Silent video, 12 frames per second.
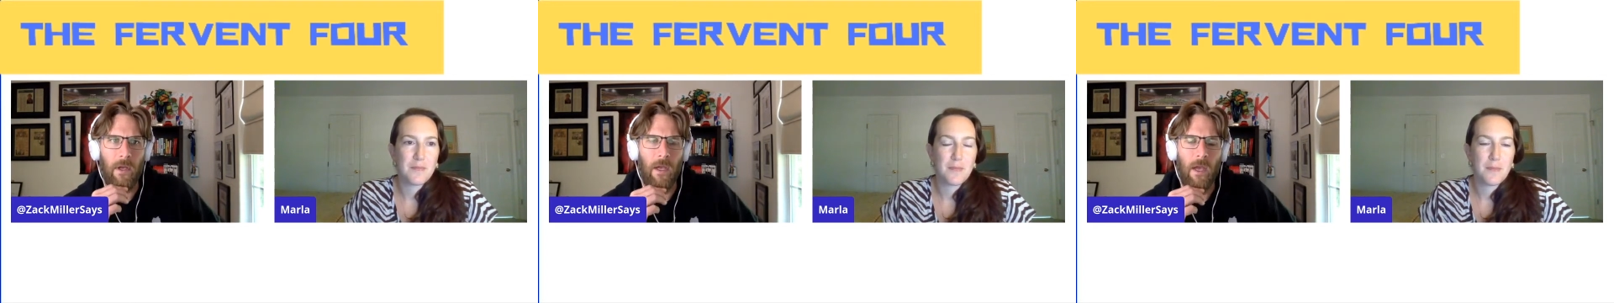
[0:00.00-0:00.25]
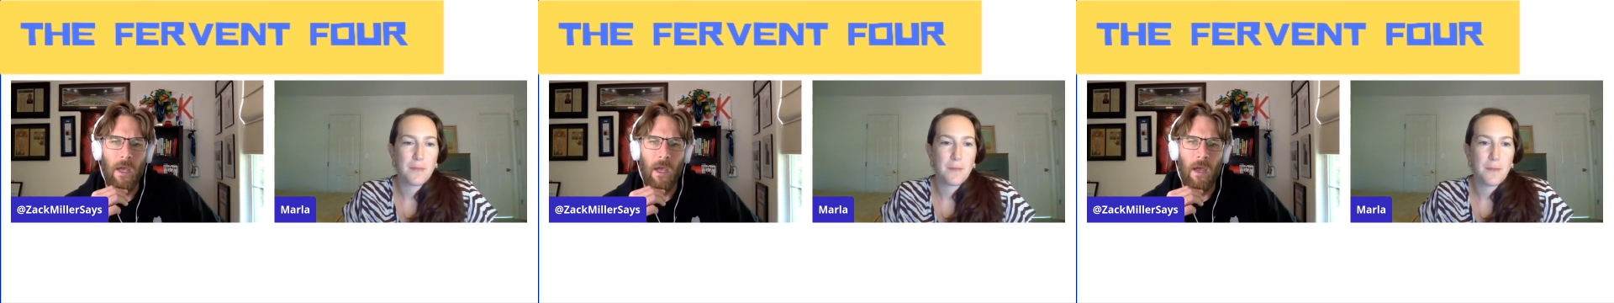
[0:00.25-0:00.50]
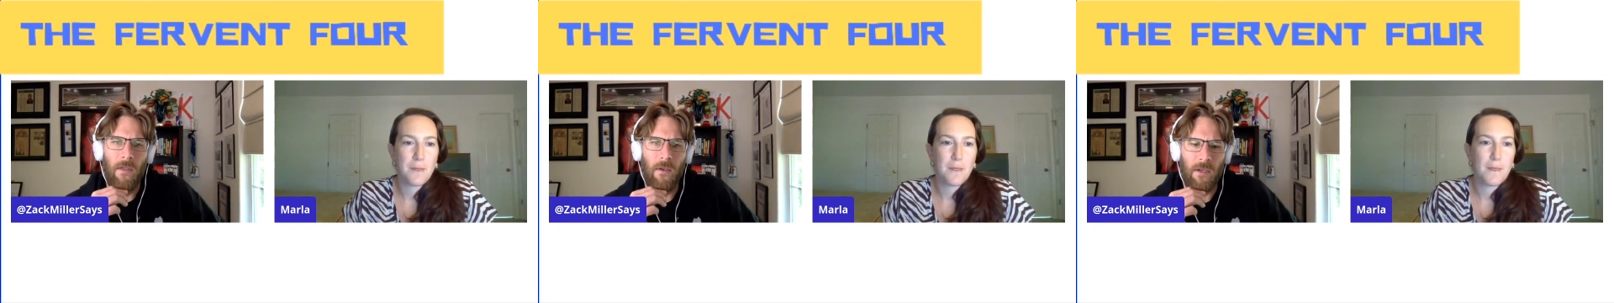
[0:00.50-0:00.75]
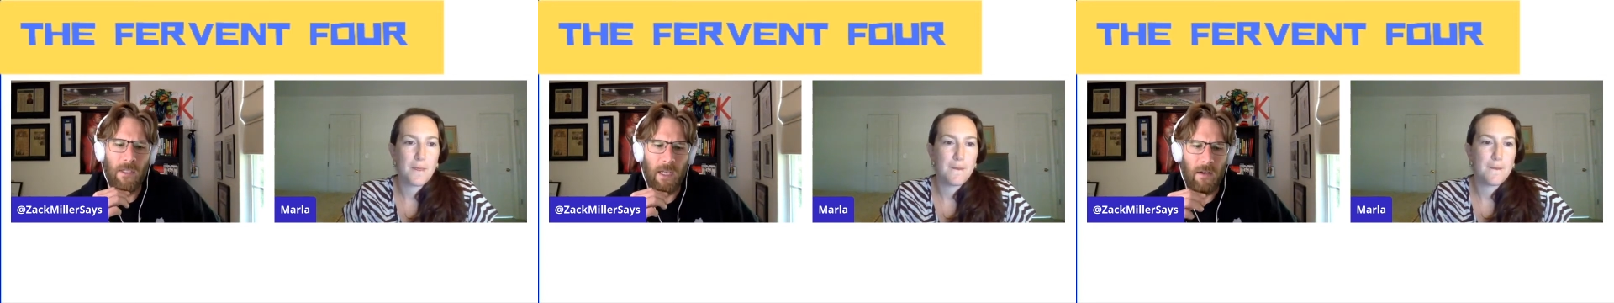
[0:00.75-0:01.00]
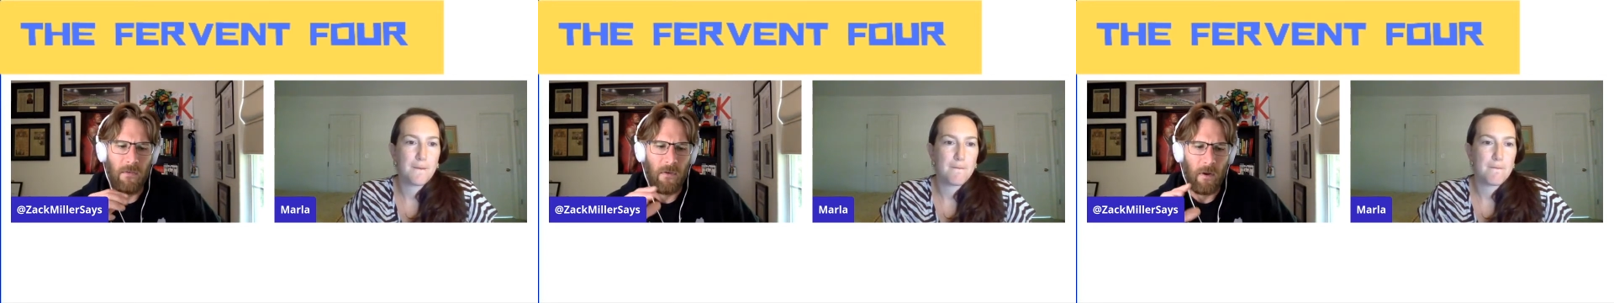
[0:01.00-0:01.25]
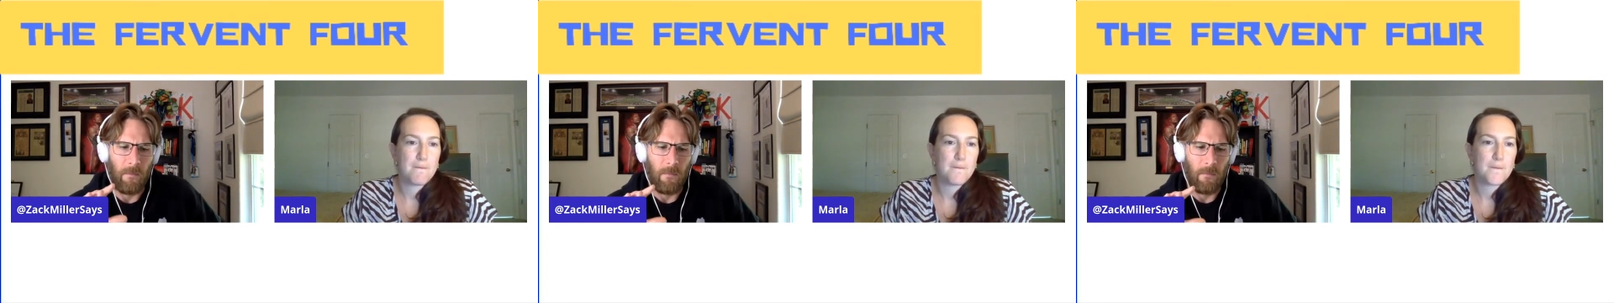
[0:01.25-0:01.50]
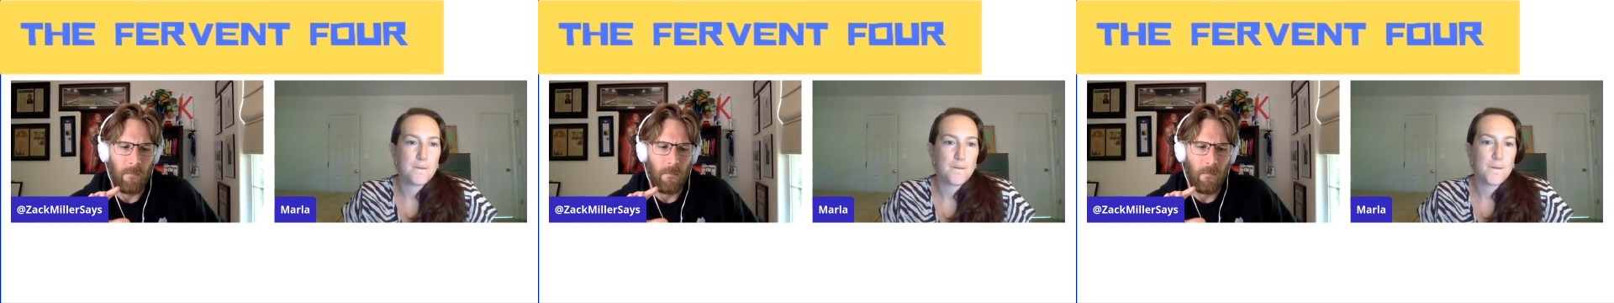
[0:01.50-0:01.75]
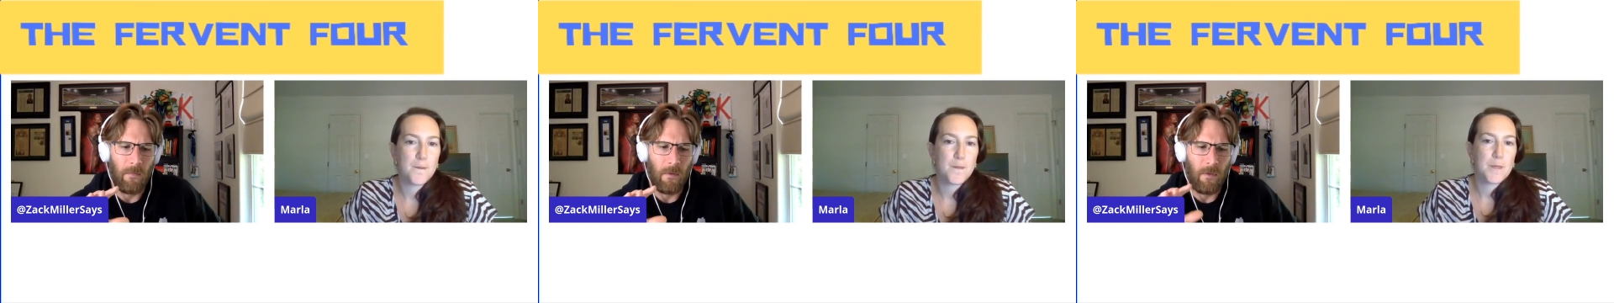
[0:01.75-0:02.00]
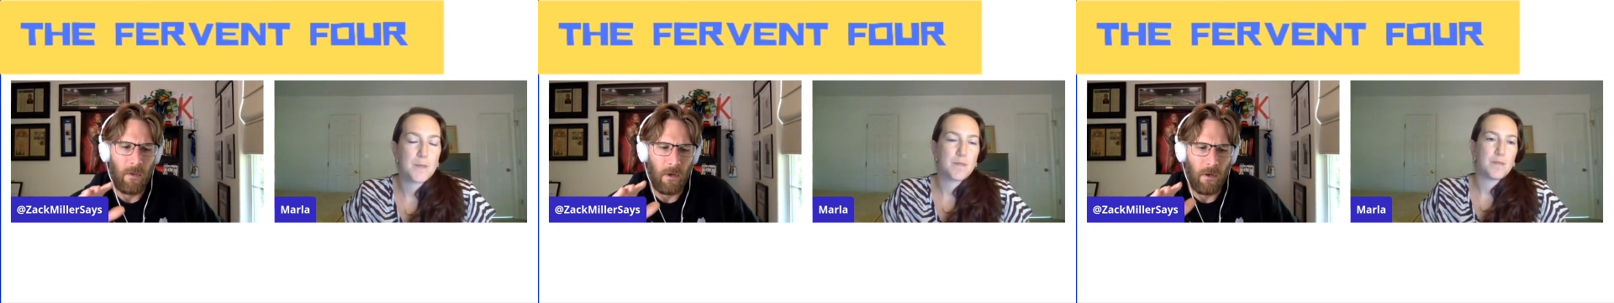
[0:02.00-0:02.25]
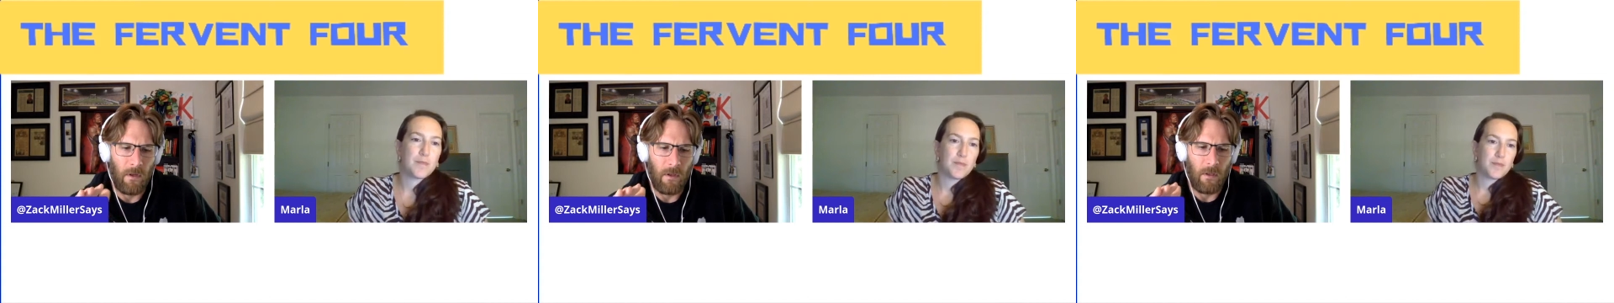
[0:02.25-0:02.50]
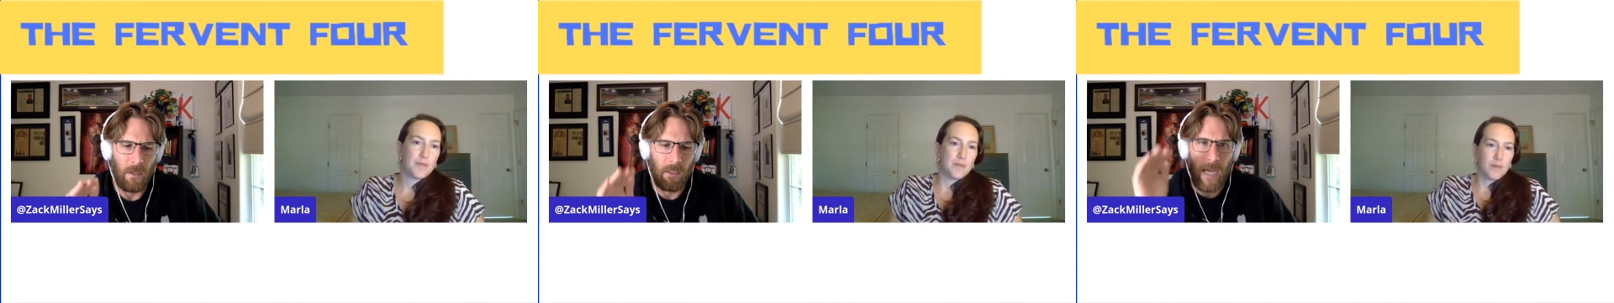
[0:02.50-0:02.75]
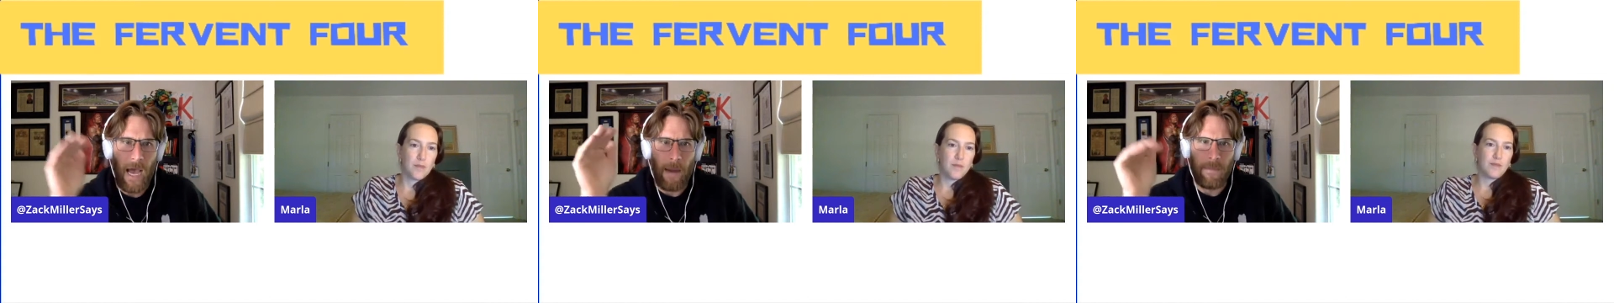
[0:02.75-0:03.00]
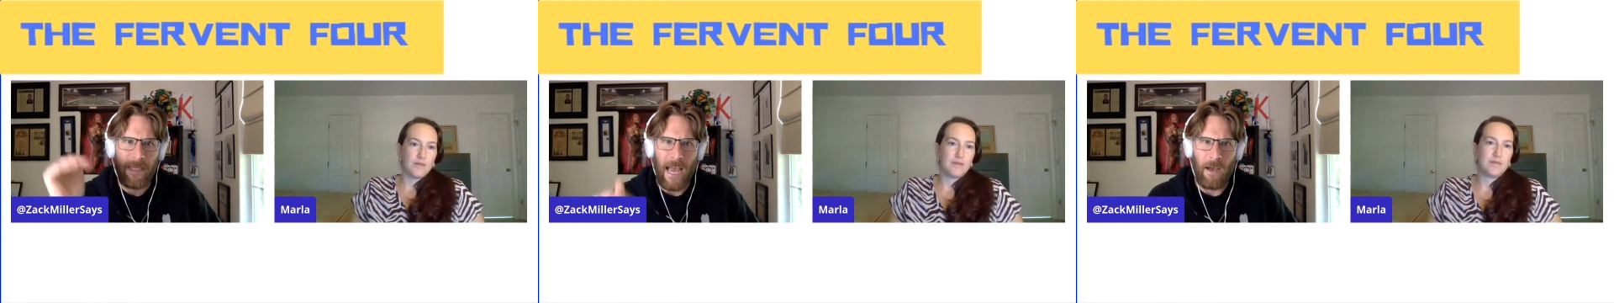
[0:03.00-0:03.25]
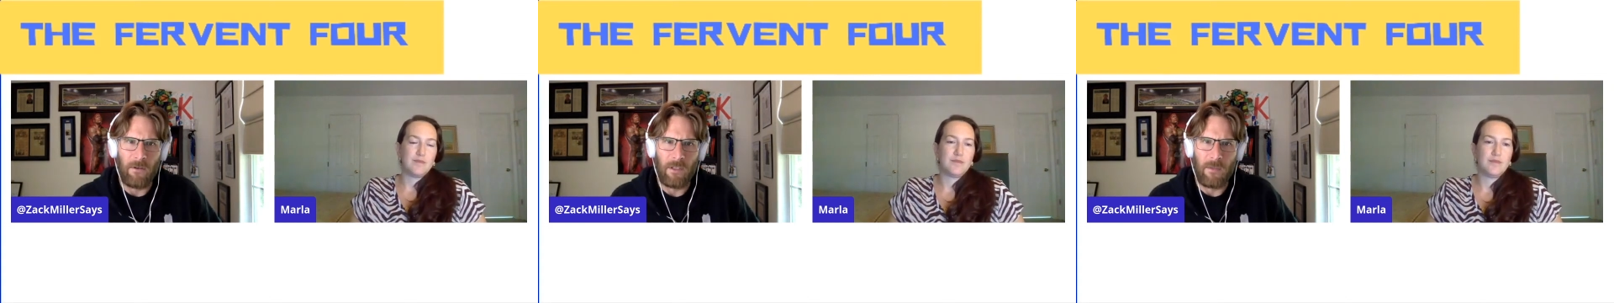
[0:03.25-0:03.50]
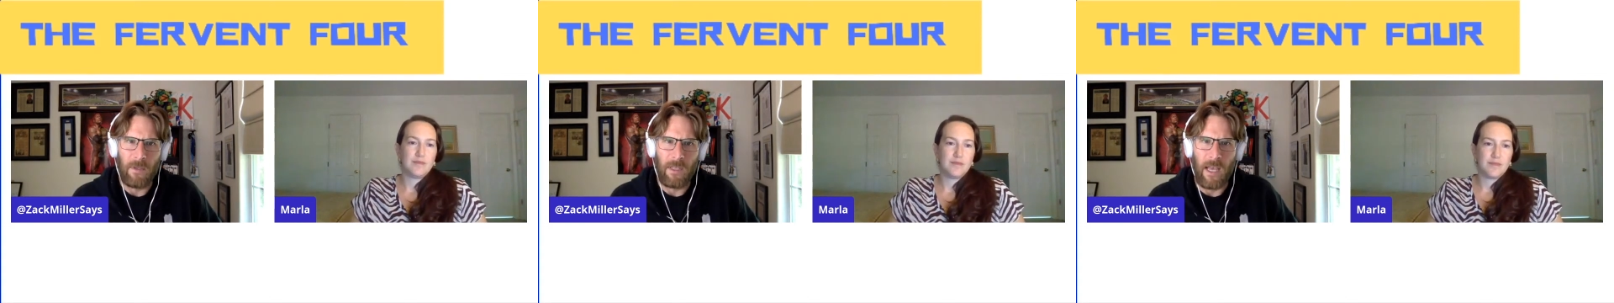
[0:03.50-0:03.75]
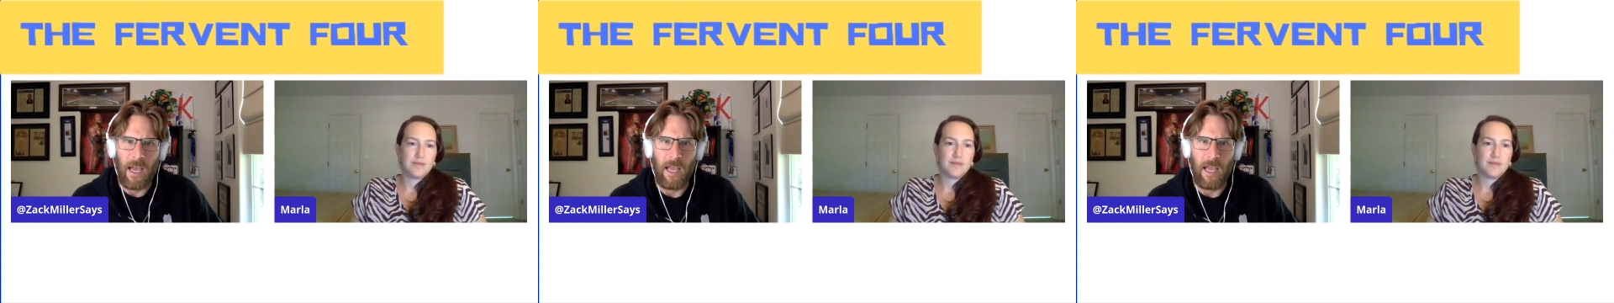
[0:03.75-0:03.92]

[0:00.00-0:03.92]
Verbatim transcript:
Speaker 1: I think you said from the the top down or something like that.